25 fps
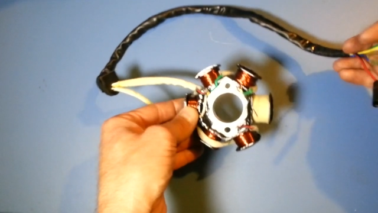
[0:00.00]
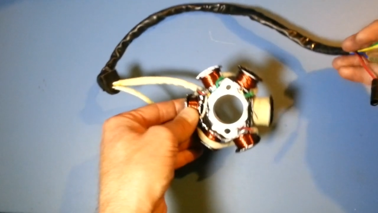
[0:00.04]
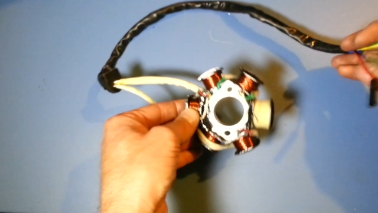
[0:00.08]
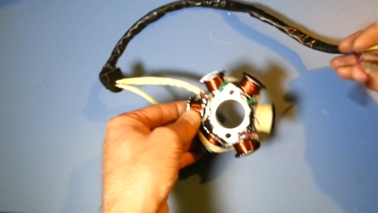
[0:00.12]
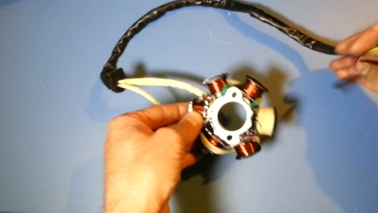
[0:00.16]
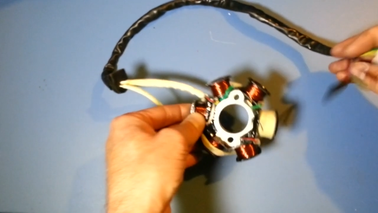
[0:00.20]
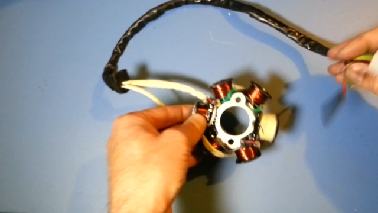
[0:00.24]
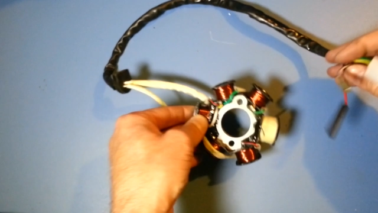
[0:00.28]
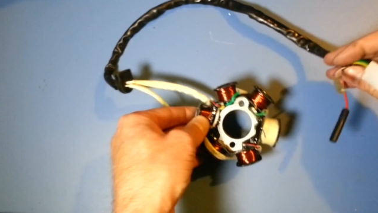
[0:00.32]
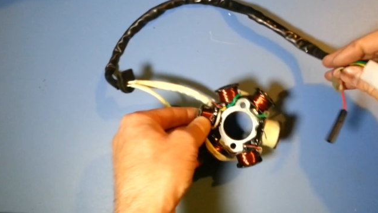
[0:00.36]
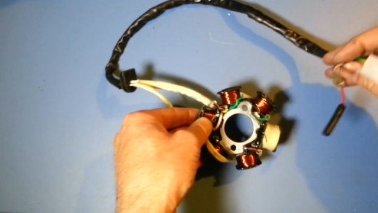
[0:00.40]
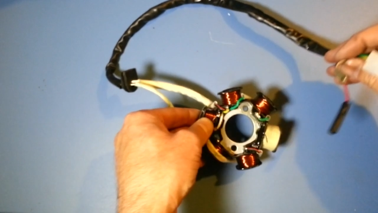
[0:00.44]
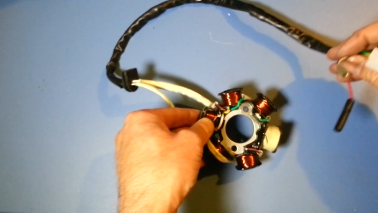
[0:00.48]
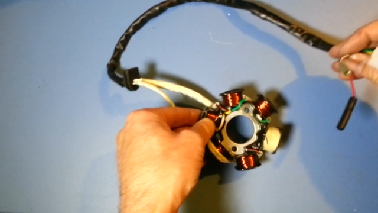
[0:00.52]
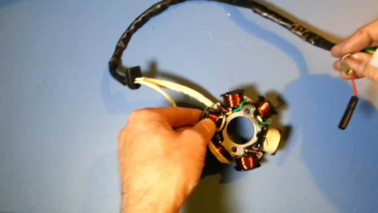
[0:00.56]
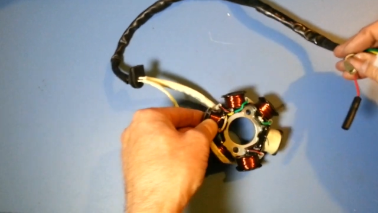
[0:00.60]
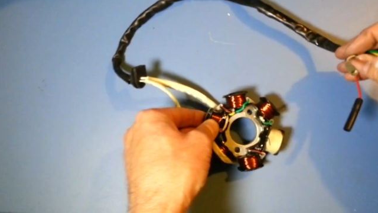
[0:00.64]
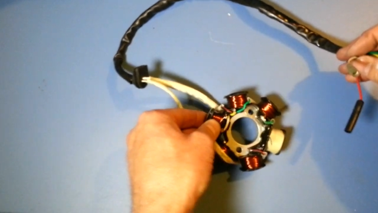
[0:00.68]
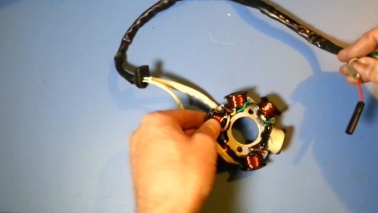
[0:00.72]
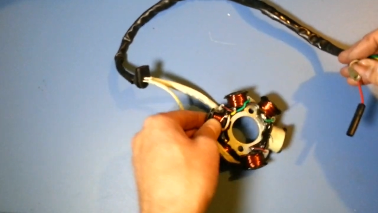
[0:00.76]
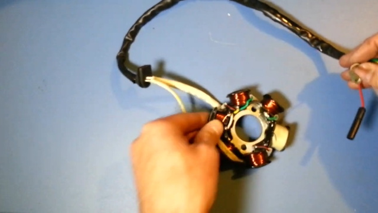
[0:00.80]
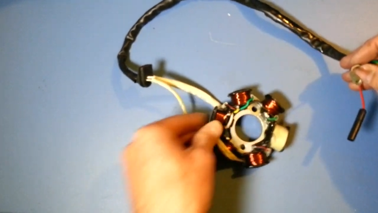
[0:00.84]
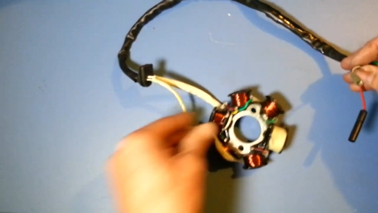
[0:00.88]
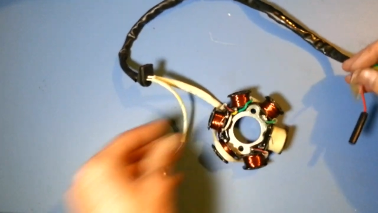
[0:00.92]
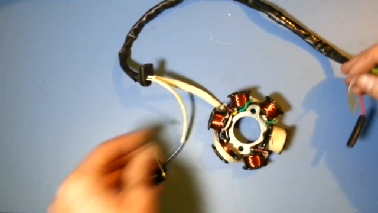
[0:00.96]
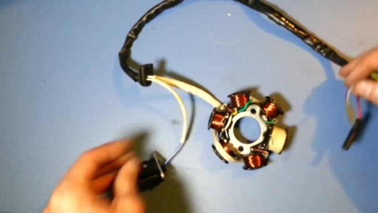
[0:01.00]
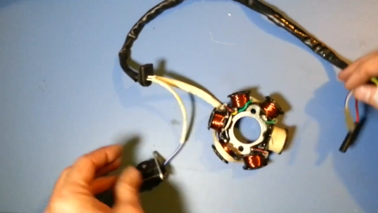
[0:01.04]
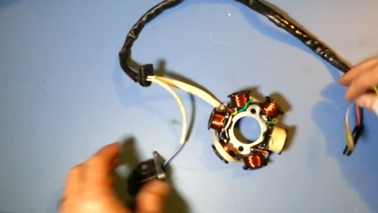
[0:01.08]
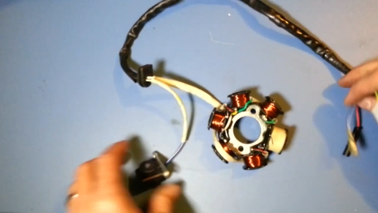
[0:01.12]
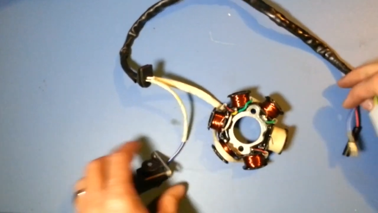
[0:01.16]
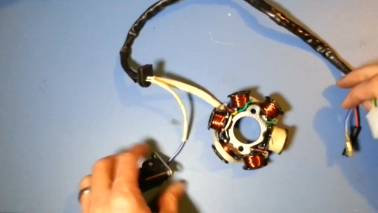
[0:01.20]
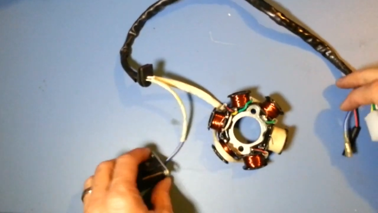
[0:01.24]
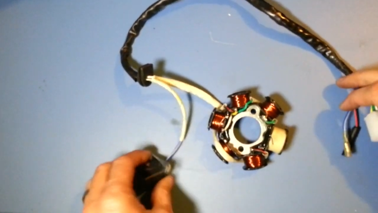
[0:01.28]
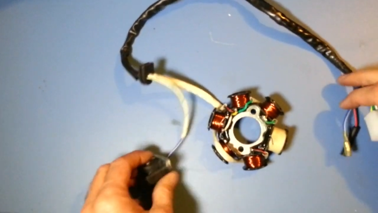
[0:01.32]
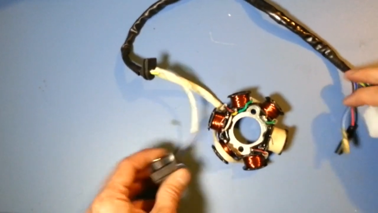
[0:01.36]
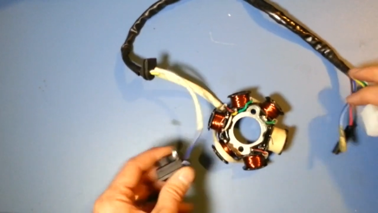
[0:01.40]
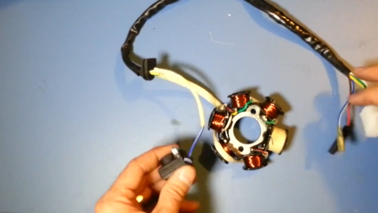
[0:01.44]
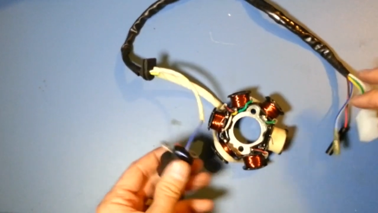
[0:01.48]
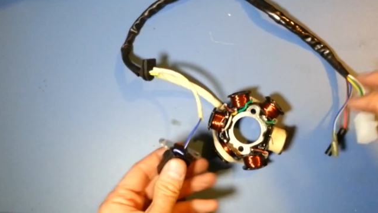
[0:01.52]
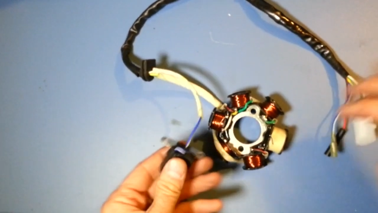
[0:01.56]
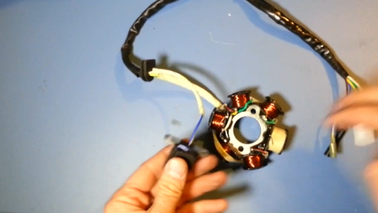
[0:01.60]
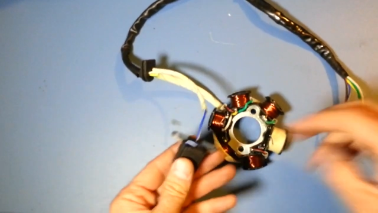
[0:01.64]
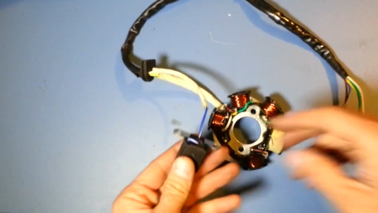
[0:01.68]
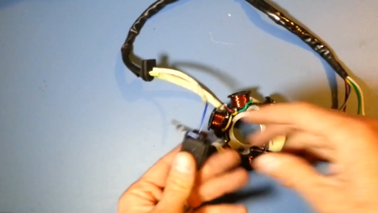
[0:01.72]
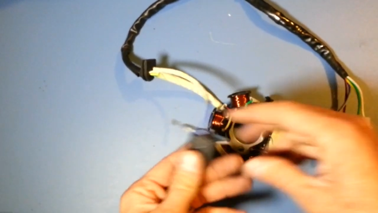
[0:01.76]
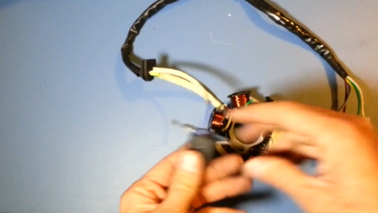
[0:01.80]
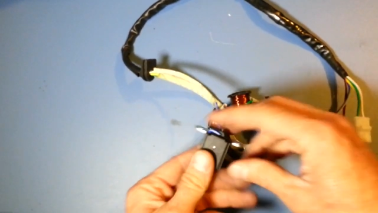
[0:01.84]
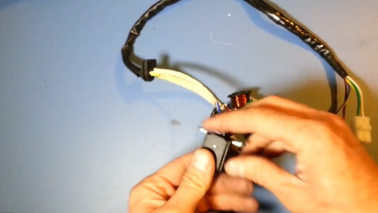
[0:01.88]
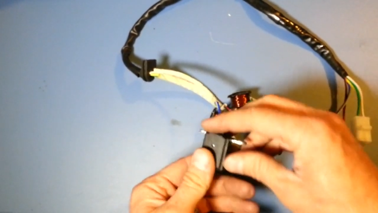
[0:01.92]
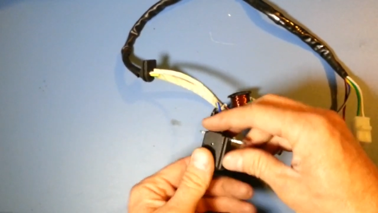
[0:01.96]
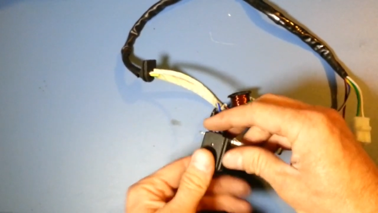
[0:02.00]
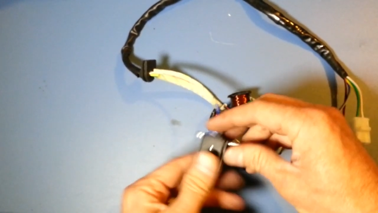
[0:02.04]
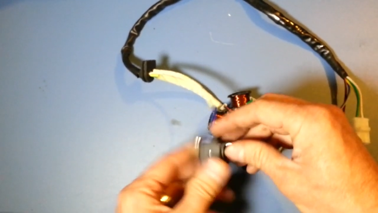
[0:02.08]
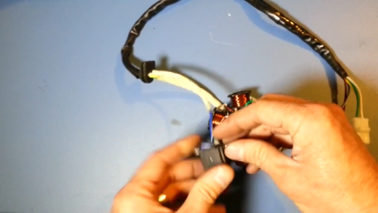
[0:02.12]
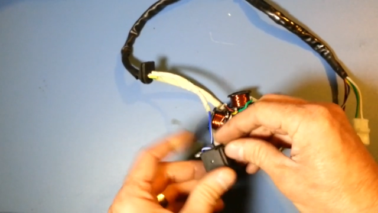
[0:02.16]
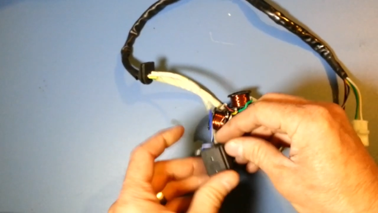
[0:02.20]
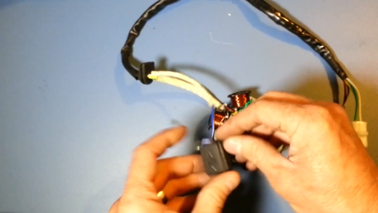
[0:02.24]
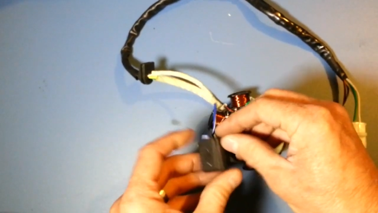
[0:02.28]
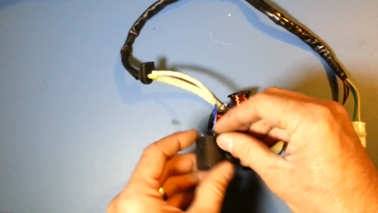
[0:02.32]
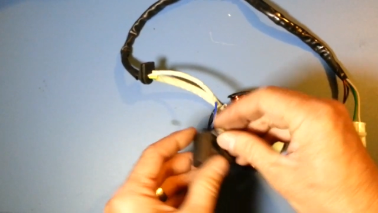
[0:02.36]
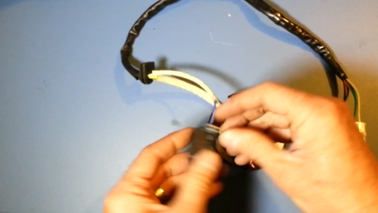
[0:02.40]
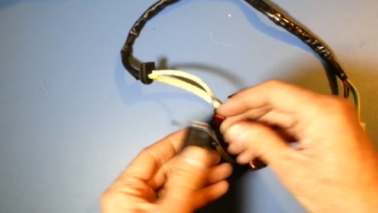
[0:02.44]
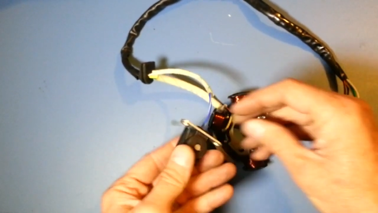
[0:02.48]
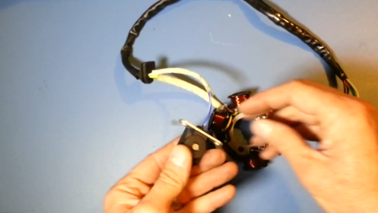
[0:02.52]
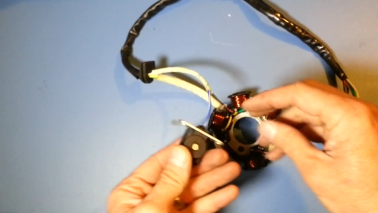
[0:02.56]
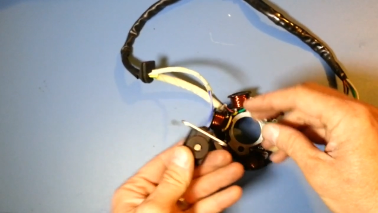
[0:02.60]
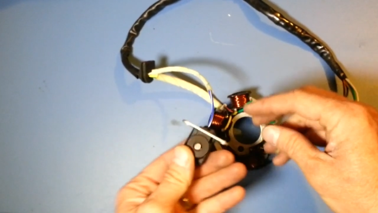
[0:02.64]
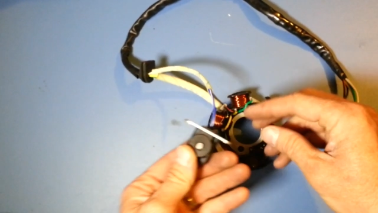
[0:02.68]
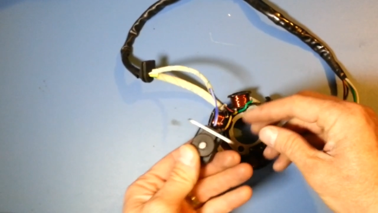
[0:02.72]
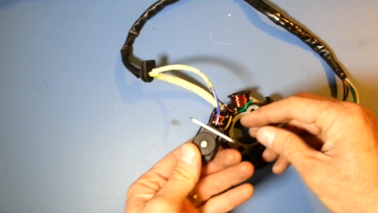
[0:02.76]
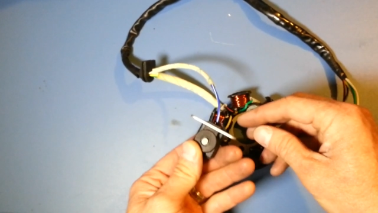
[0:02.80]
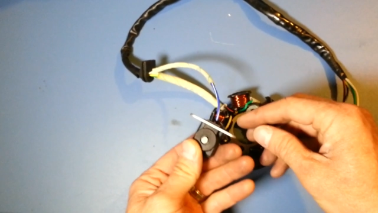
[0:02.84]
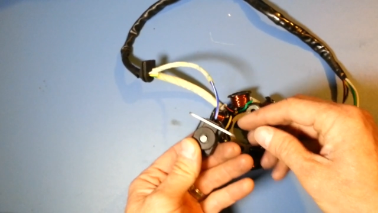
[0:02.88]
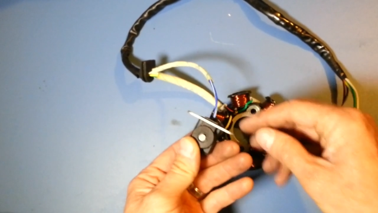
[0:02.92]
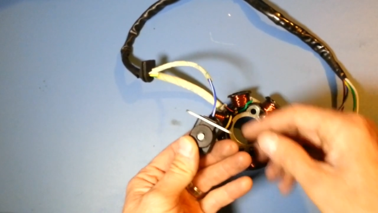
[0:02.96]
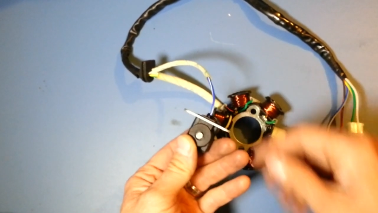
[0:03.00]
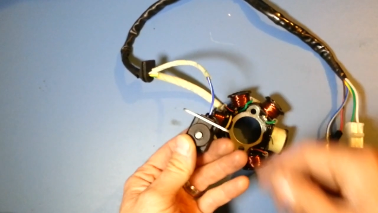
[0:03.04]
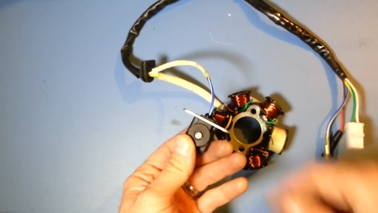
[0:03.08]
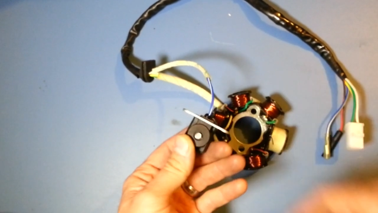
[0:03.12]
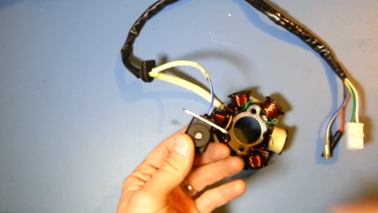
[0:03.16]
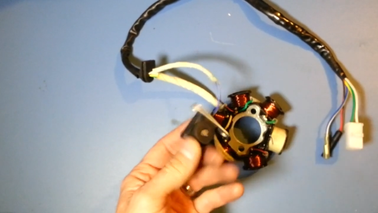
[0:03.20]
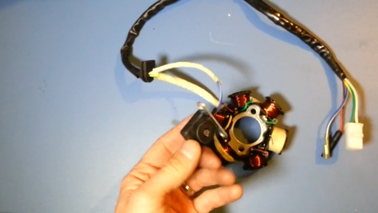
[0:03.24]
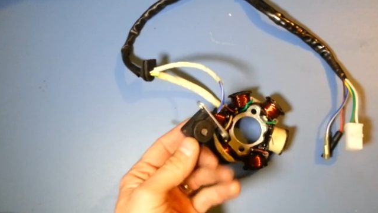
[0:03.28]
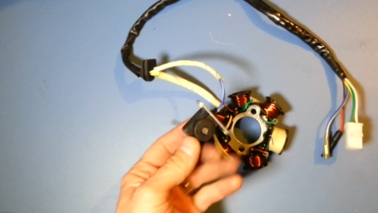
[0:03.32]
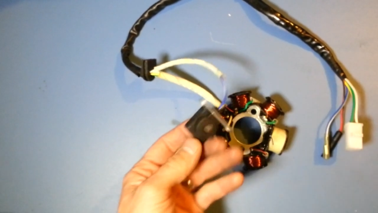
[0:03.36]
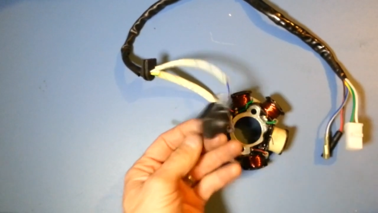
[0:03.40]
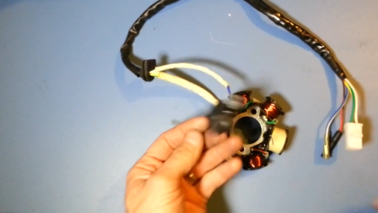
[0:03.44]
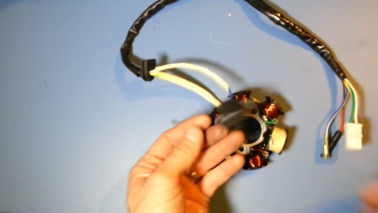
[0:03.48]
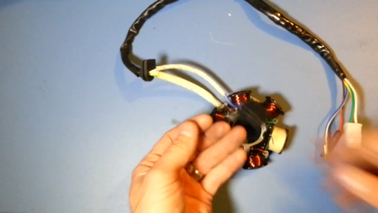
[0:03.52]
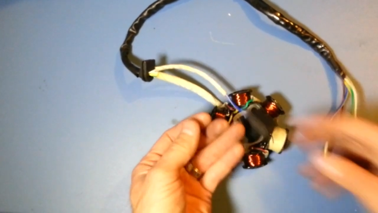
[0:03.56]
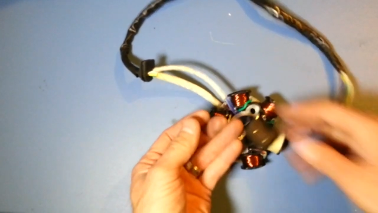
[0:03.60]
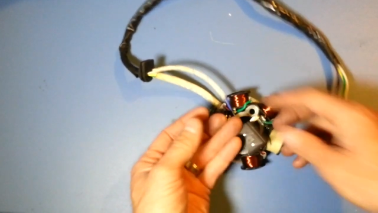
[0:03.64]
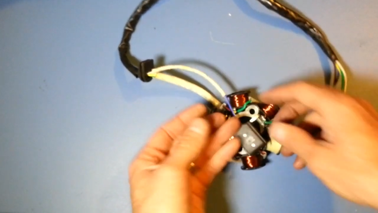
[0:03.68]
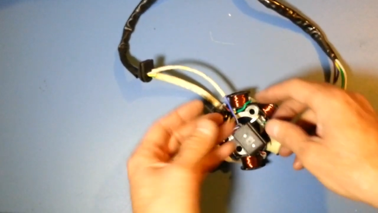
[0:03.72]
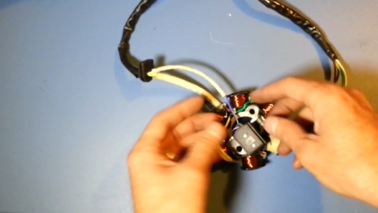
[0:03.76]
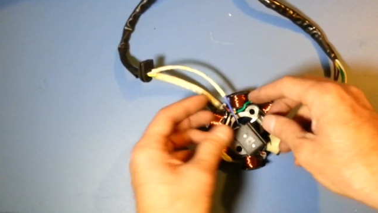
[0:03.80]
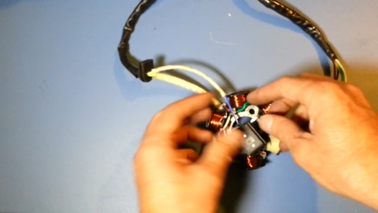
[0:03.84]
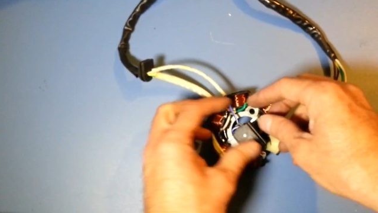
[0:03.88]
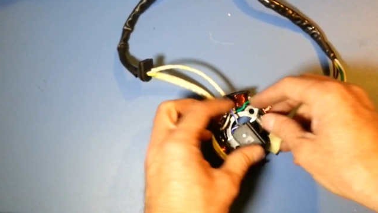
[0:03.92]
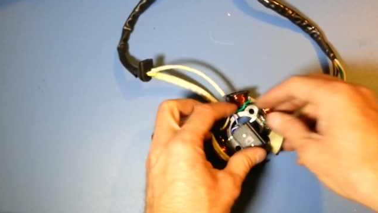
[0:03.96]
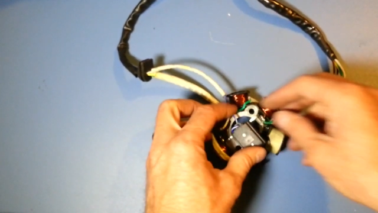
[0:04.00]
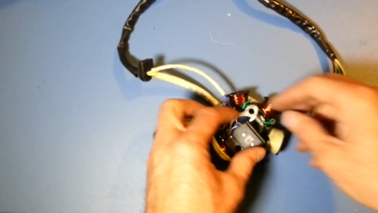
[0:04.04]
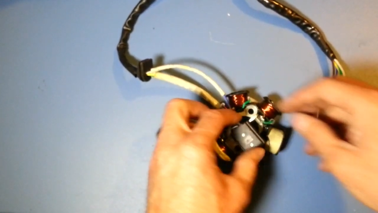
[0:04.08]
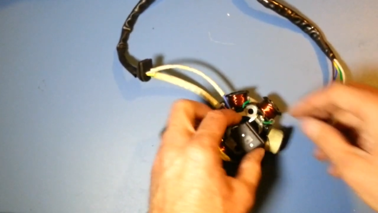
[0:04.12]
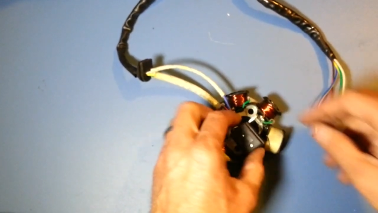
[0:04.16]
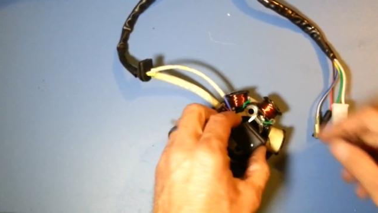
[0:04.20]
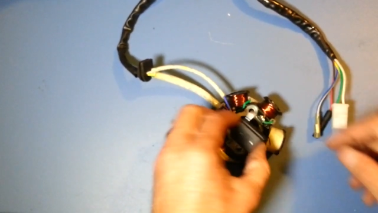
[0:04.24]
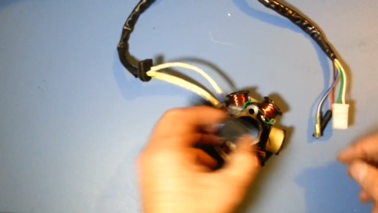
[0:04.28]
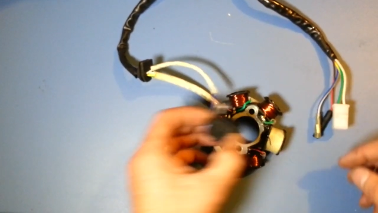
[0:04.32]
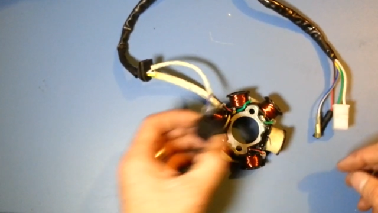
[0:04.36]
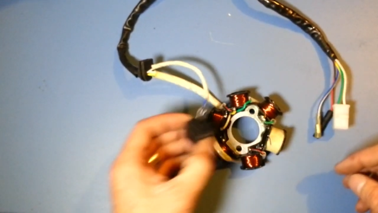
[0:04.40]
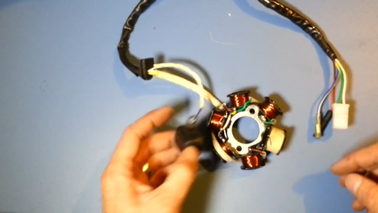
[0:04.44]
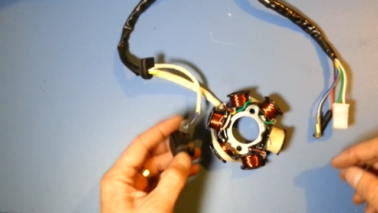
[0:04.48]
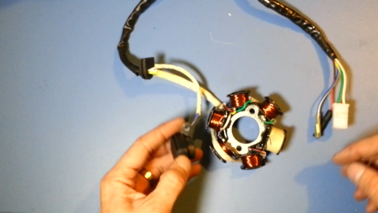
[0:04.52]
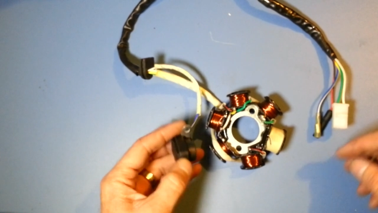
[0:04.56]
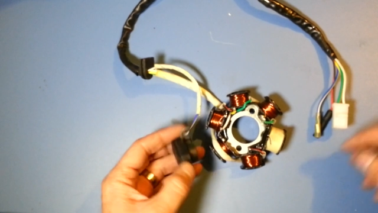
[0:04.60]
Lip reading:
[unreadable: no face in view]